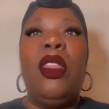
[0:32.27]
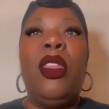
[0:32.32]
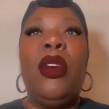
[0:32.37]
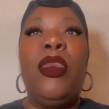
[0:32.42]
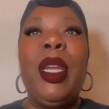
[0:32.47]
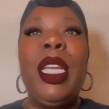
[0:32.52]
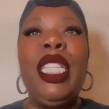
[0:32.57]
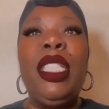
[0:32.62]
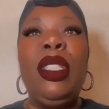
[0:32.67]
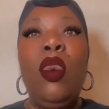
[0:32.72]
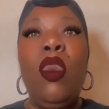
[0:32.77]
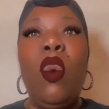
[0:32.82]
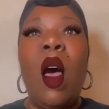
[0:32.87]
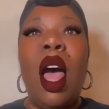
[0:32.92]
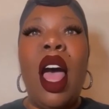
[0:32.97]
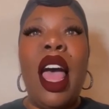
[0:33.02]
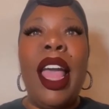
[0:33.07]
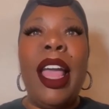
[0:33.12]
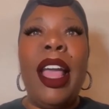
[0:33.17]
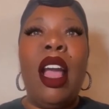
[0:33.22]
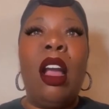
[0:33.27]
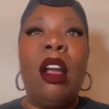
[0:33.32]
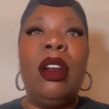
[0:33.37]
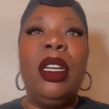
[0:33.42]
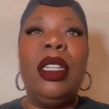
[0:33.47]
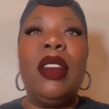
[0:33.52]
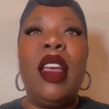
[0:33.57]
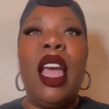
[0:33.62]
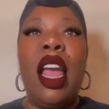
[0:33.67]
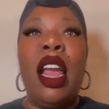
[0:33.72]
The reason why our
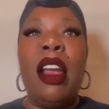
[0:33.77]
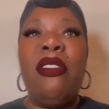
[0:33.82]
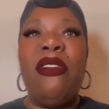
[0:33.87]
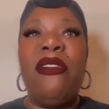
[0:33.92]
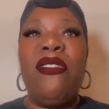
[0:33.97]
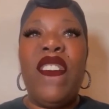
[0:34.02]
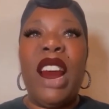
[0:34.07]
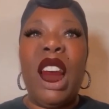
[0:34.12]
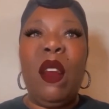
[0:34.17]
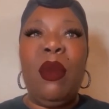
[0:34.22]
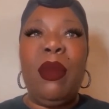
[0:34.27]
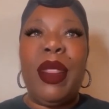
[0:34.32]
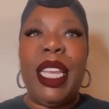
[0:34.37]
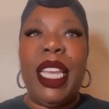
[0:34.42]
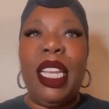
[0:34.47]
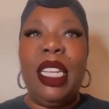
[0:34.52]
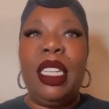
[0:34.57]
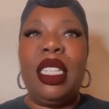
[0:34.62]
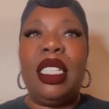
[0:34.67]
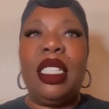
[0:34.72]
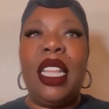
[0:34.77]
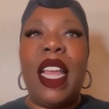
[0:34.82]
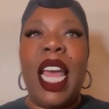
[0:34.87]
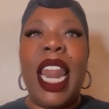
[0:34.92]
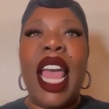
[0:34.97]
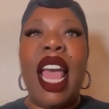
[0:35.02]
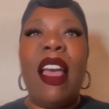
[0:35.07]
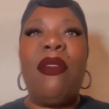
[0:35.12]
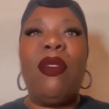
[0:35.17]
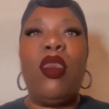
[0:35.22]
entire family does
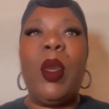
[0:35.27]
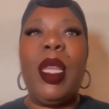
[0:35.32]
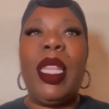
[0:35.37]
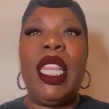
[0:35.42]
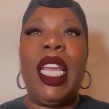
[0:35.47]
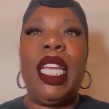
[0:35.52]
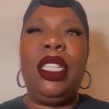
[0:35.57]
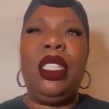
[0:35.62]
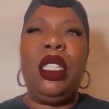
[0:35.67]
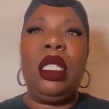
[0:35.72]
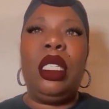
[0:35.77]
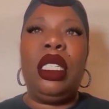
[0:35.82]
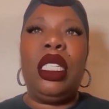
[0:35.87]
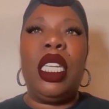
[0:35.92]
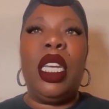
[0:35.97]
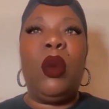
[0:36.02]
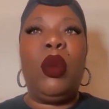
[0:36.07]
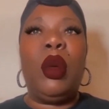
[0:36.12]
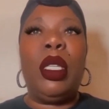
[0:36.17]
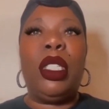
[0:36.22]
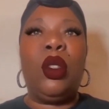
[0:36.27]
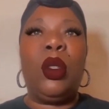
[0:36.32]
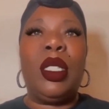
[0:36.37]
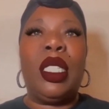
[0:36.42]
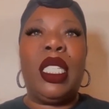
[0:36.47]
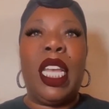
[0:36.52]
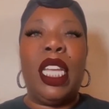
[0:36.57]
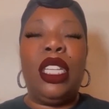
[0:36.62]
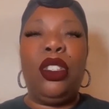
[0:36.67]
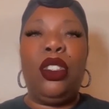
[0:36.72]
not have a relationship with
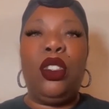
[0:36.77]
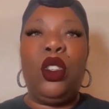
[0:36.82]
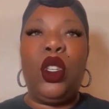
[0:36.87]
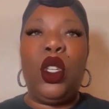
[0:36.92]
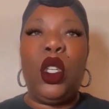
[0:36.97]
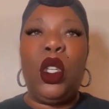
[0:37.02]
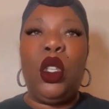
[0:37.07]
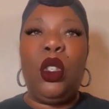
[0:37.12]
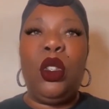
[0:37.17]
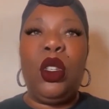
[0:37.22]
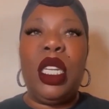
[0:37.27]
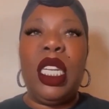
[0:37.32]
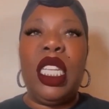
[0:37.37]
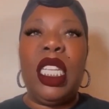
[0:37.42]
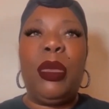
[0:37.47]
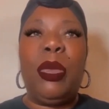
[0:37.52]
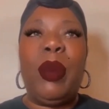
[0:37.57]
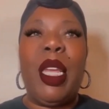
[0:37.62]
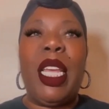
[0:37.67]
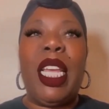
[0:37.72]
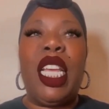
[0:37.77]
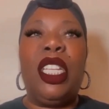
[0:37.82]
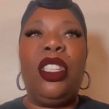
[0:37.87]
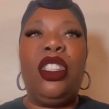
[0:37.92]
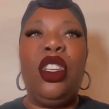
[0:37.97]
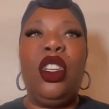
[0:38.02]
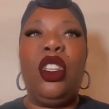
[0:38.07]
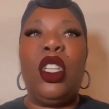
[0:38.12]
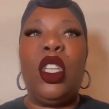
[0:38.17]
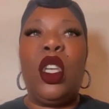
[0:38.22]
Trizah's children is because
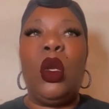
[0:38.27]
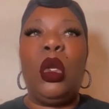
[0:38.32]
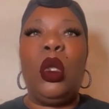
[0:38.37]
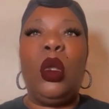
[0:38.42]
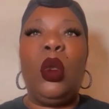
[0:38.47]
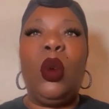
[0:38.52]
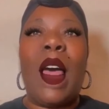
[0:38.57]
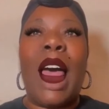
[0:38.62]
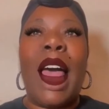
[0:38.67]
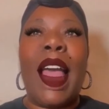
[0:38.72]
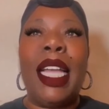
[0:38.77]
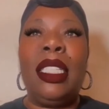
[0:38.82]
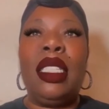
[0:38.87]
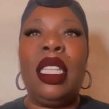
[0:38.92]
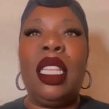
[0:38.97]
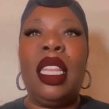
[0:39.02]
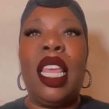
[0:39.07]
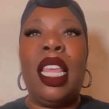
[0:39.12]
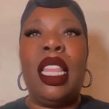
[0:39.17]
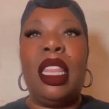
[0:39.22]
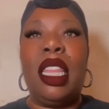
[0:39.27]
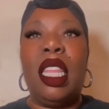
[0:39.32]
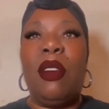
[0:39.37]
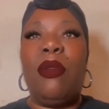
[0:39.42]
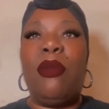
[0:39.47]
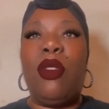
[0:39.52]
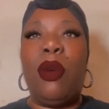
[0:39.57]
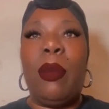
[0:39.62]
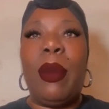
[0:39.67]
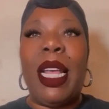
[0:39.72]
she chose to isolate
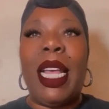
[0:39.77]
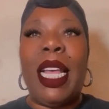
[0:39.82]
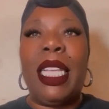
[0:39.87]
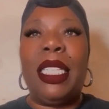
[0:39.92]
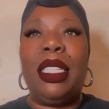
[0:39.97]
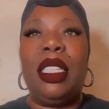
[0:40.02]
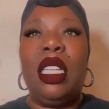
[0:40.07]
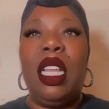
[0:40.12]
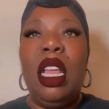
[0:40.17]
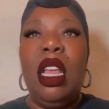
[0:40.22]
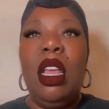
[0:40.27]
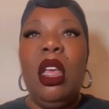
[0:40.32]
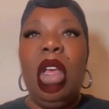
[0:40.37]
them from us.